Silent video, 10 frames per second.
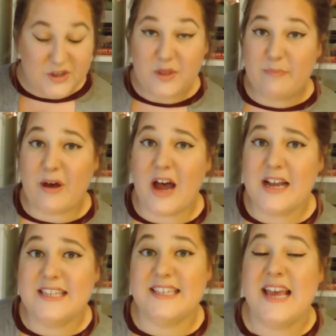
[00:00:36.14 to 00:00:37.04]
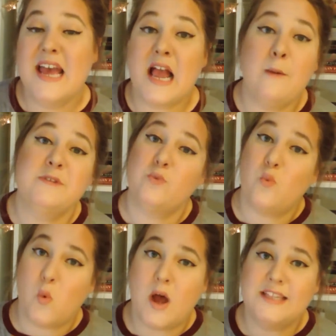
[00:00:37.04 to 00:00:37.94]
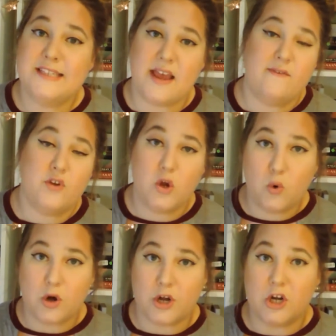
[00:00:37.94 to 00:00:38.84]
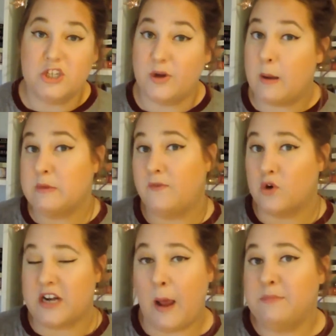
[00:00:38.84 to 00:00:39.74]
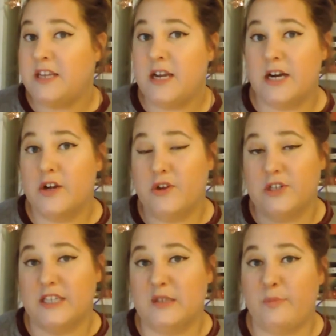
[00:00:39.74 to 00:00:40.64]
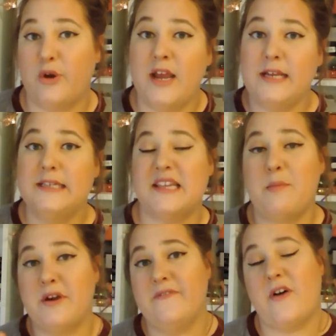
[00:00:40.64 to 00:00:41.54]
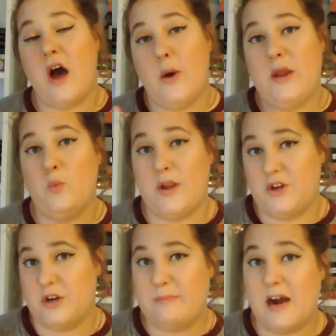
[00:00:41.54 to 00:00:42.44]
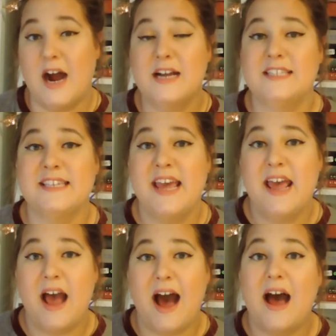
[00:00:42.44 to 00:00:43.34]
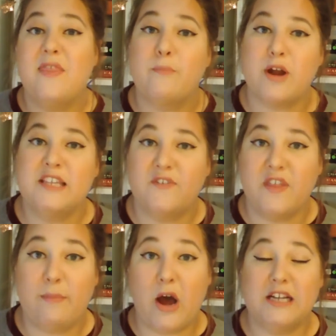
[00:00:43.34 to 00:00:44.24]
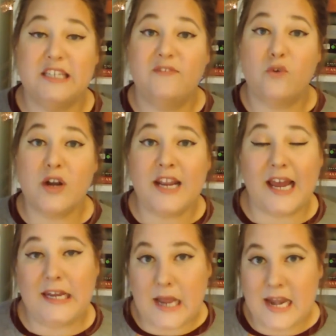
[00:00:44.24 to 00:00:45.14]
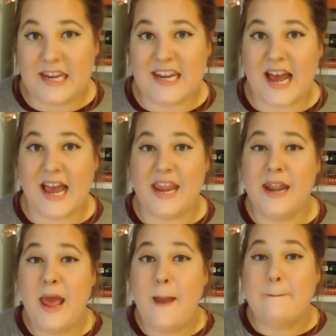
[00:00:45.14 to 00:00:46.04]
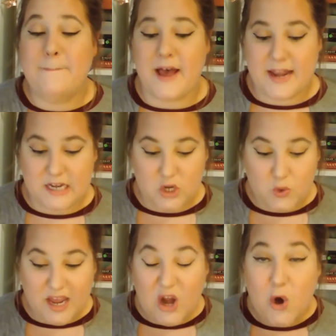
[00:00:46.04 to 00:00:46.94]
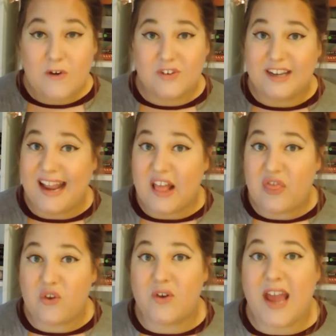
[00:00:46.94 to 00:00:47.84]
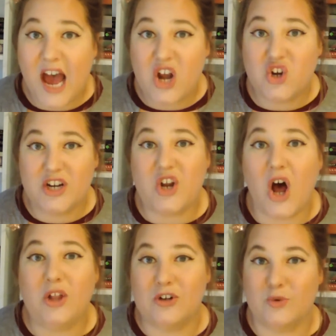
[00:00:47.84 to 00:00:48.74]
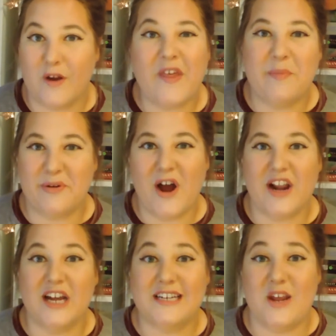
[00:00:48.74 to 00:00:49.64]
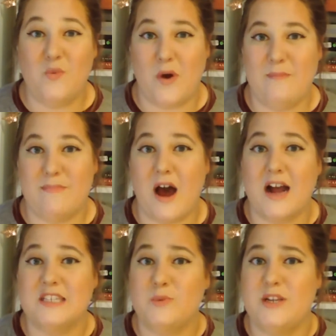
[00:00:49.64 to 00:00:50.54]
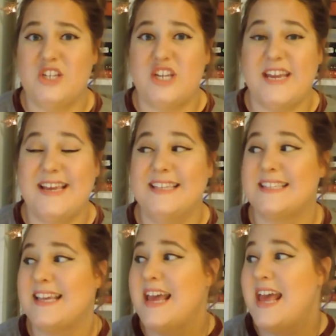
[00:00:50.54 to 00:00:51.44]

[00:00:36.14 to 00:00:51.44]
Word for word: So the box comes once every quarter, so it comes 4 times a year. There's a spring, summer, fall, and winter box. The price for the box is $49.99, but you get over like $300 worth of product in one box, which is